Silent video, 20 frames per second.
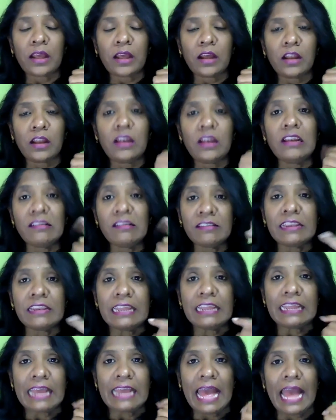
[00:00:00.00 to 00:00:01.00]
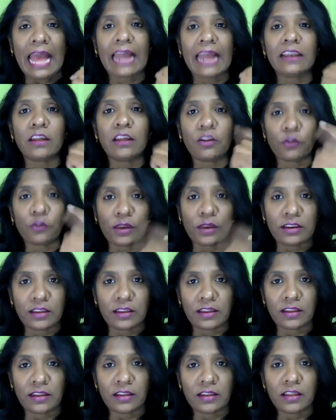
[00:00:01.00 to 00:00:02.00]
listening and
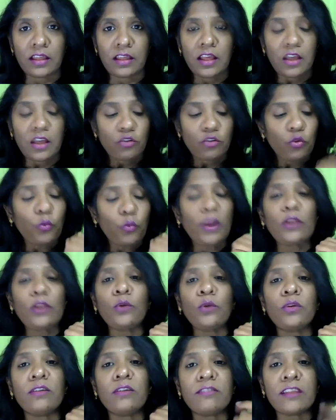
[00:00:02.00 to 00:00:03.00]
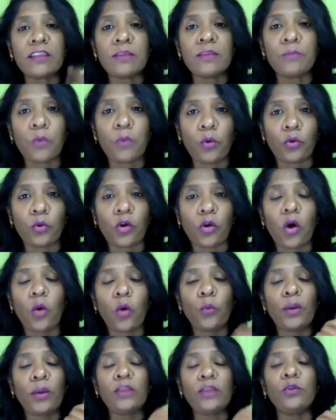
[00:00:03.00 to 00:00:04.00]
reading. So, when you listen more or
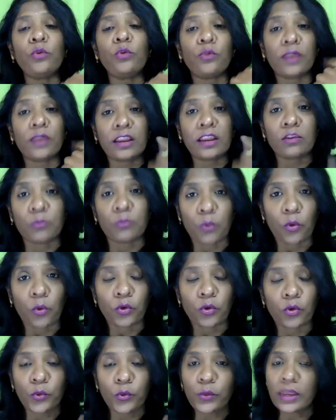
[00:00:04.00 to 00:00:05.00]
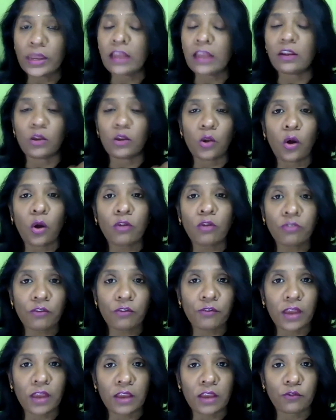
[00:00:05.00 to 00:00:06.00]
when you read more, you get lots of
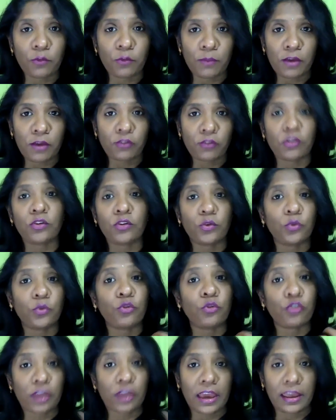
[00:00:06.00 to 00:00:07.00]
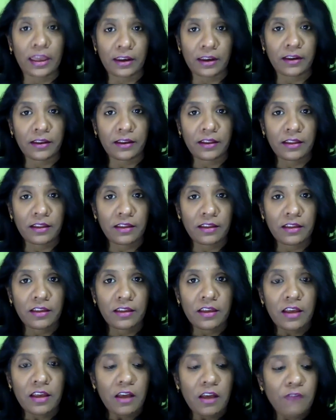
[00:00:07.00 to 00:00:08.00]
information to share.
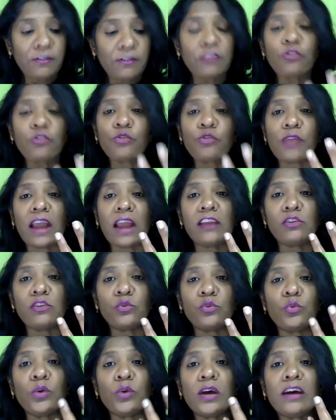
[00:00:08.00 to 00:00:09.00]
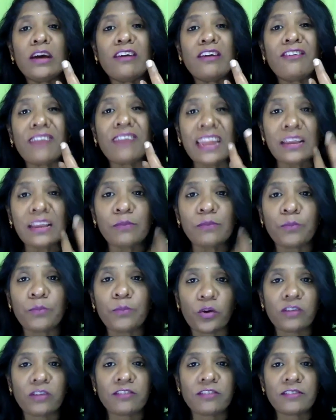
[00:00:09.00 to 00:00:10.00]
First, try to read
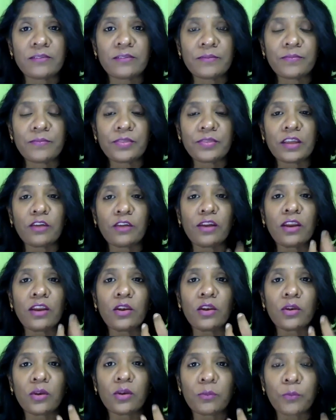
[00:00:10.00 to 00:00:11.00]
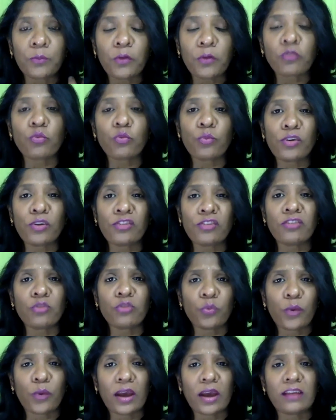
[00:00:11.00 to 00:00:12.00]
books. Read books which is
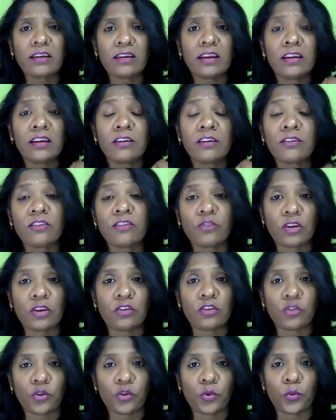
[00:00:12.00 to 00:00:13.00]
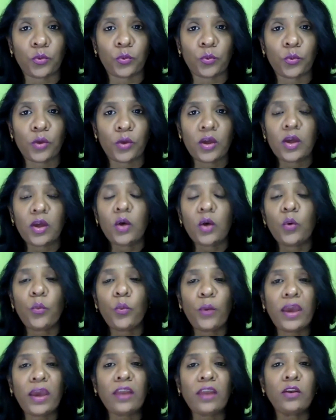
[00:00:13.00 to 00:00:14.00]
quite interesting to you, where